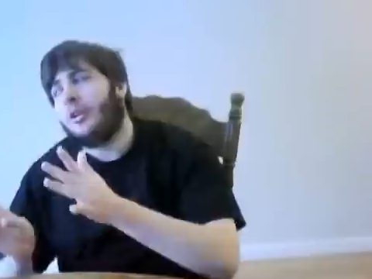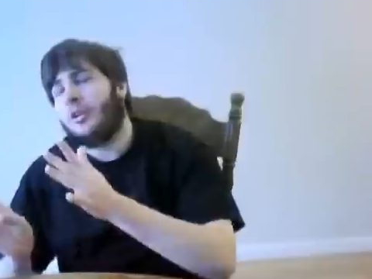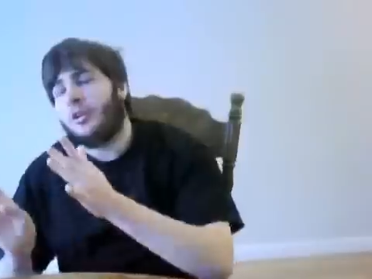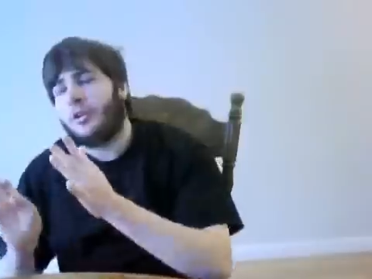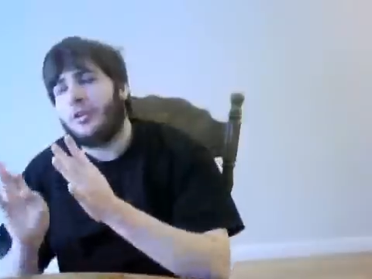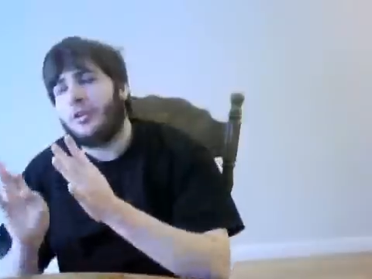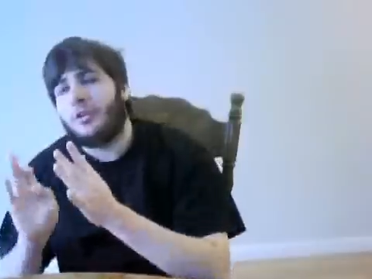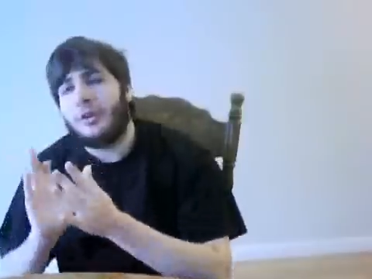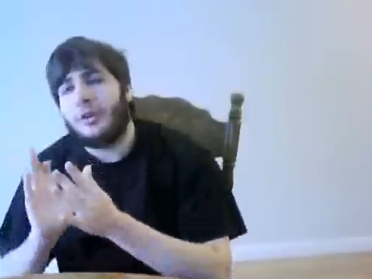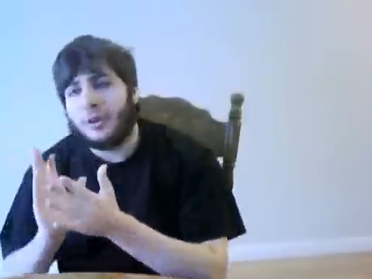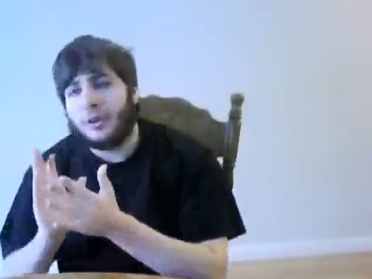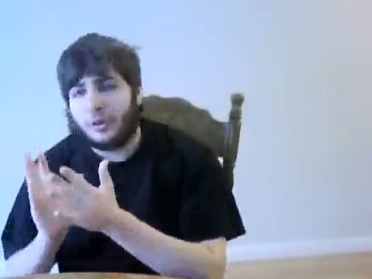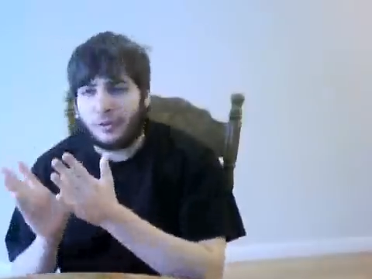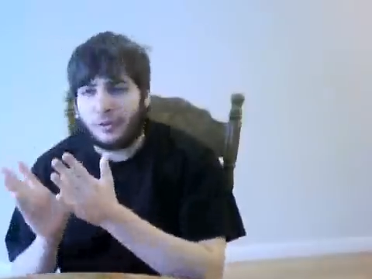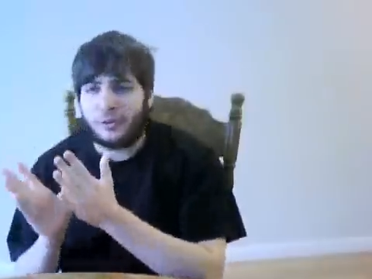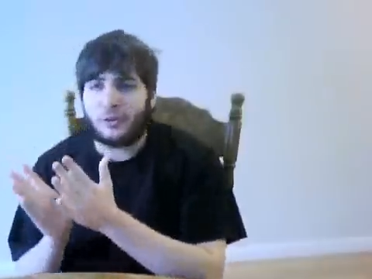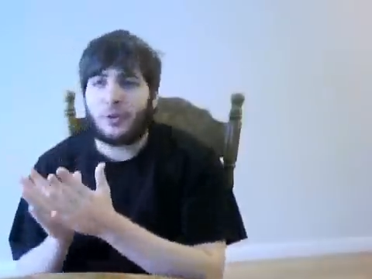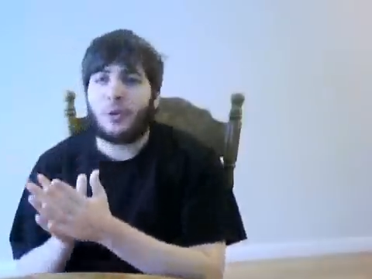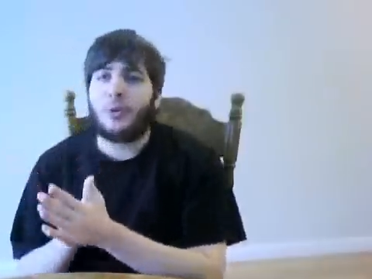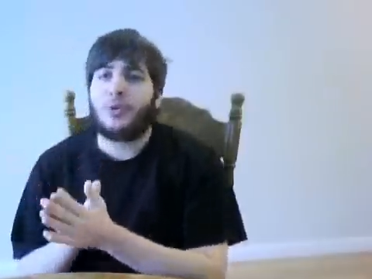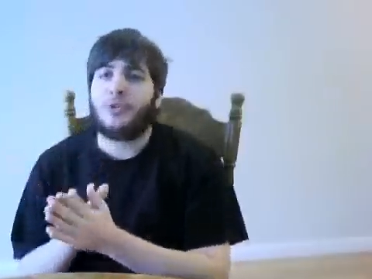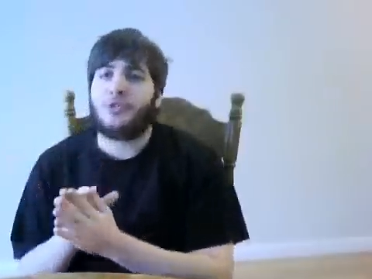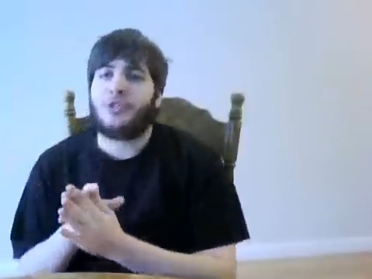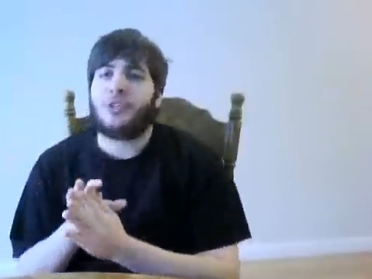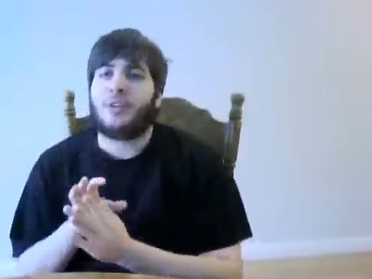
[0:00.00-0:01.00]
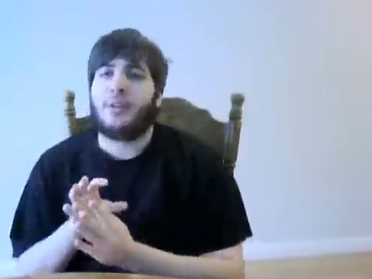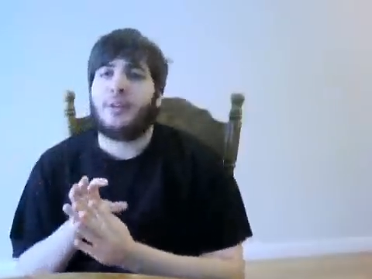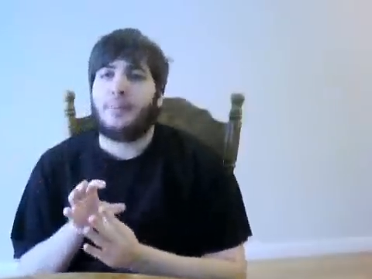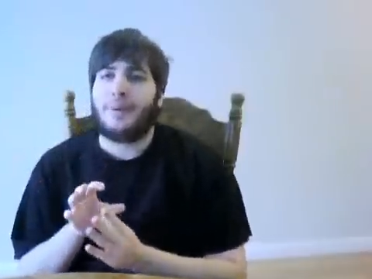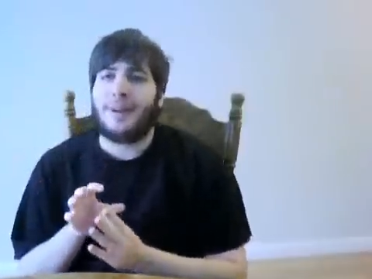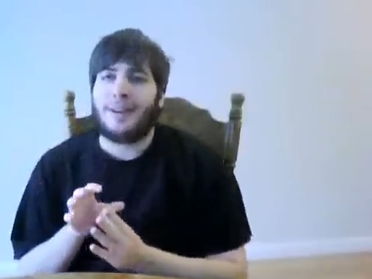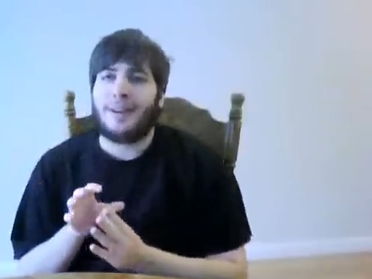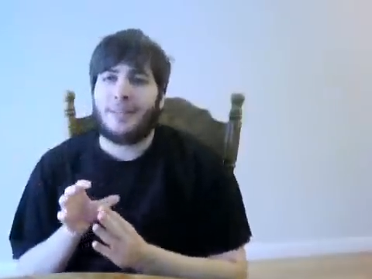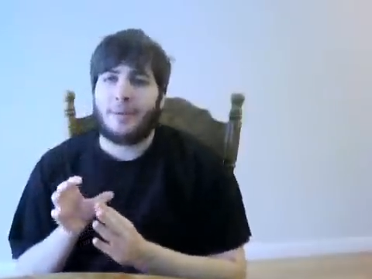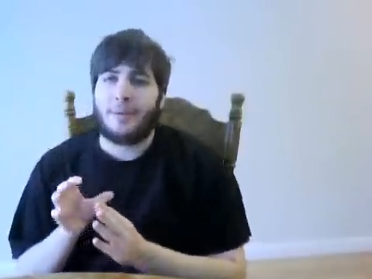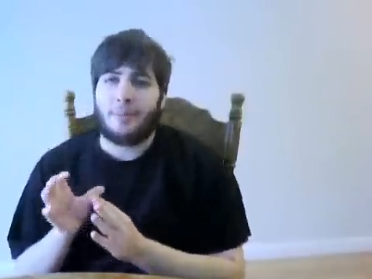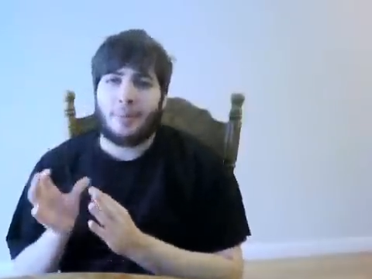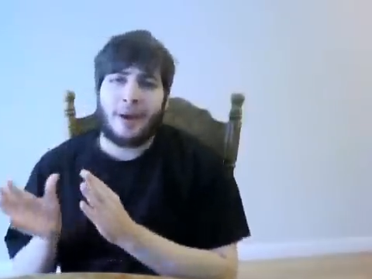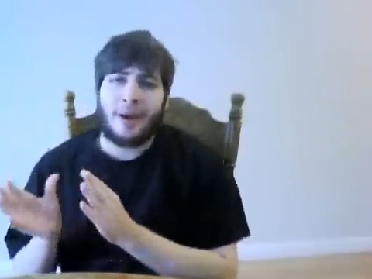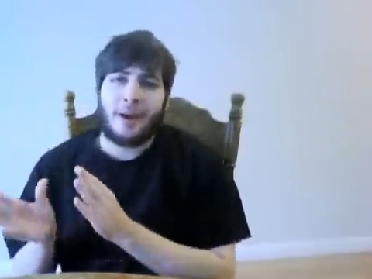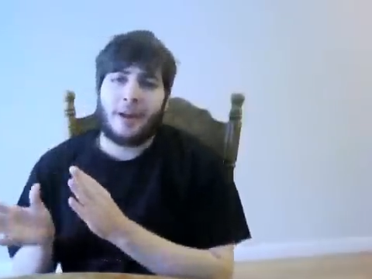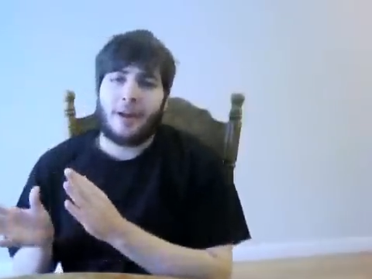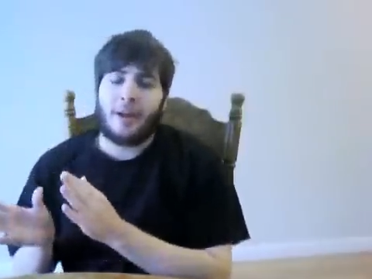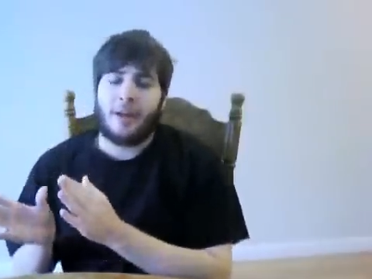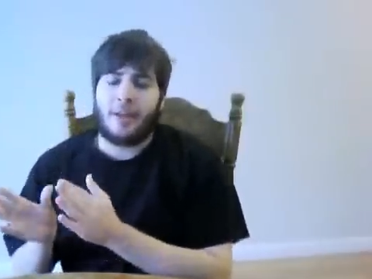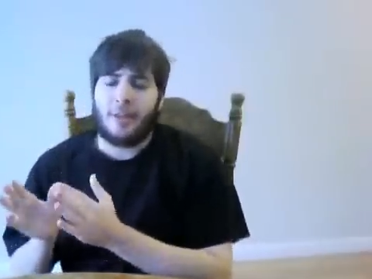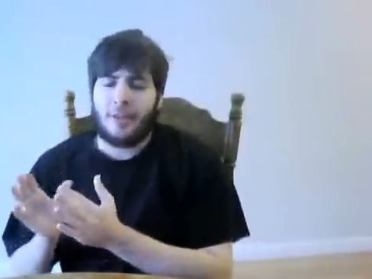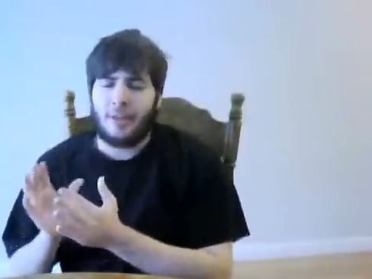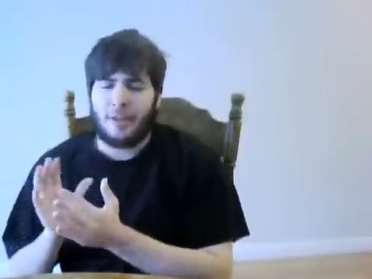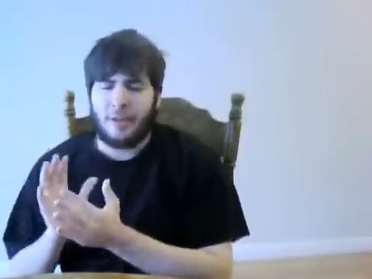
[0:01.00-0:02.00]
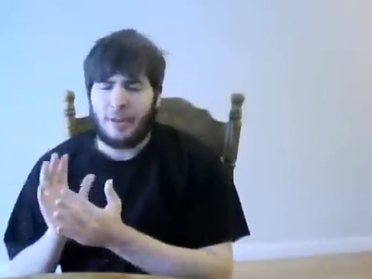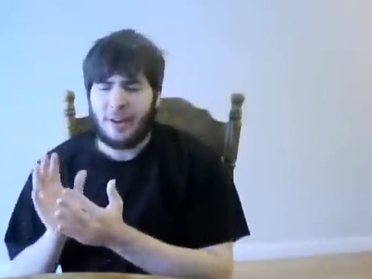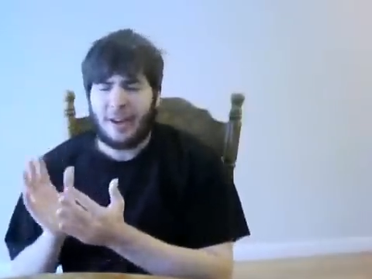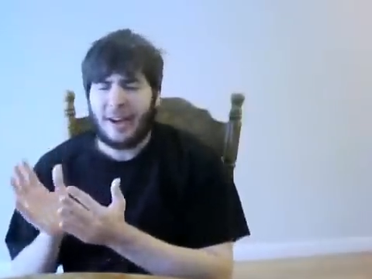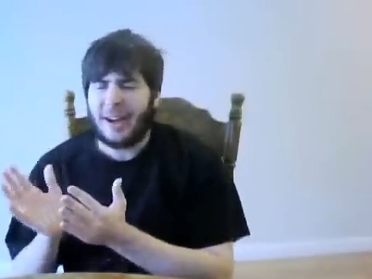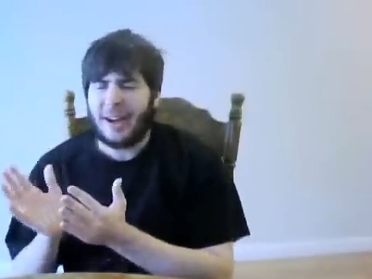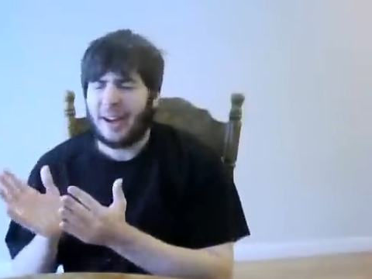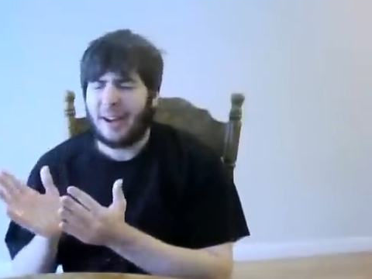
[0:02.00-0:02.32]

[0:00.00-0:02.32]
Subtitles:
your score is going to be in the